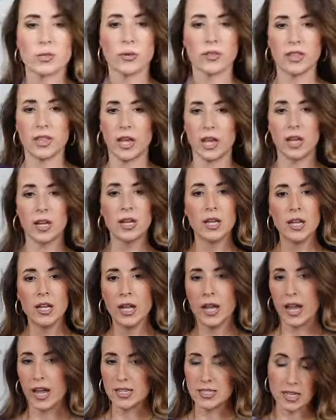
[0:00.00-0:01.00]
with it.
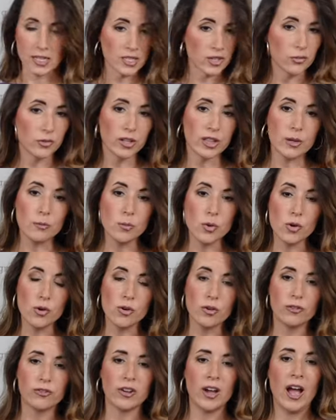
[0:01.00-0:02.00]
It doesn't really
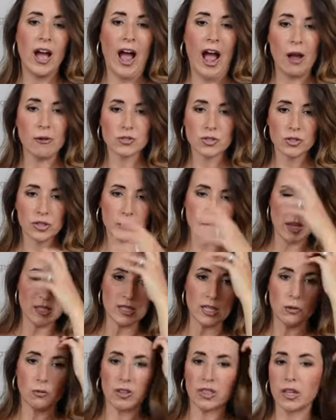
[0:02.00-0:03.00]
move. I was only
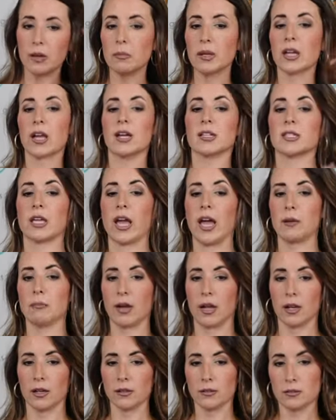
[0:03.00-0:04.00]
messing with it because I had
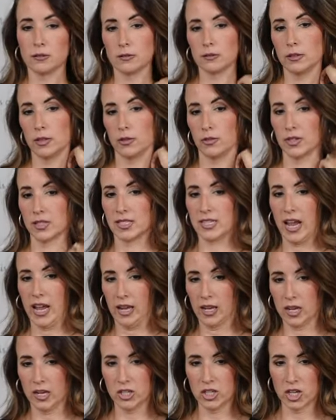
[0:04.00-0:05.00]
my, you know, this
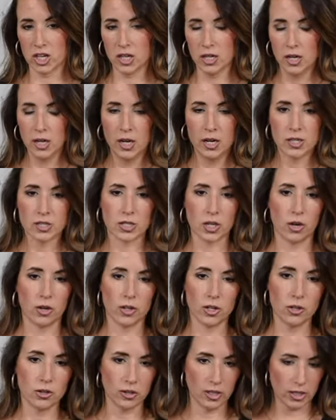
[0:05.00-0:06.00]
tank under. So
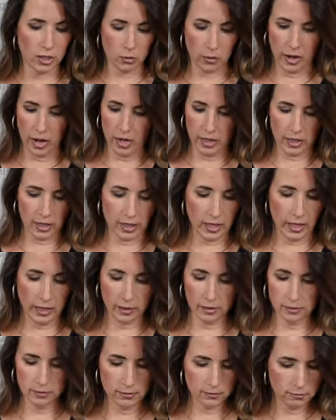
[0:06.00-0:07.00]
you don't need to wear
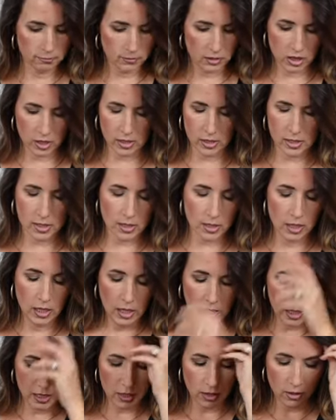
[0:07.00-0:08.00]
anything. Just,
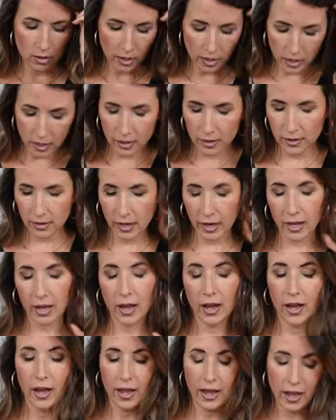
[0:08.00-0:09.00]
you get, I,
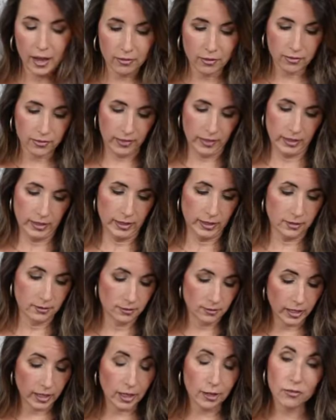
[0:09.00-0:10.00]
I have a feeling.
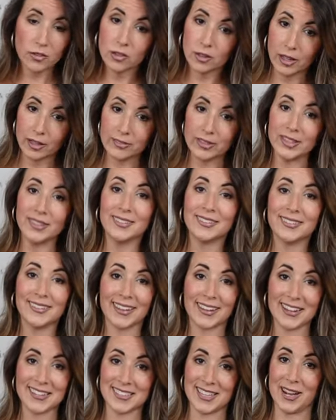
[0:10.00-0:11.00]
And if you love it,
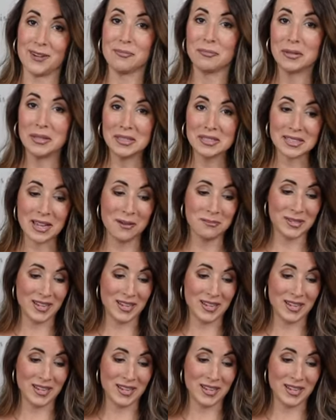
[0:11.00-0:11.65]
like I said, please come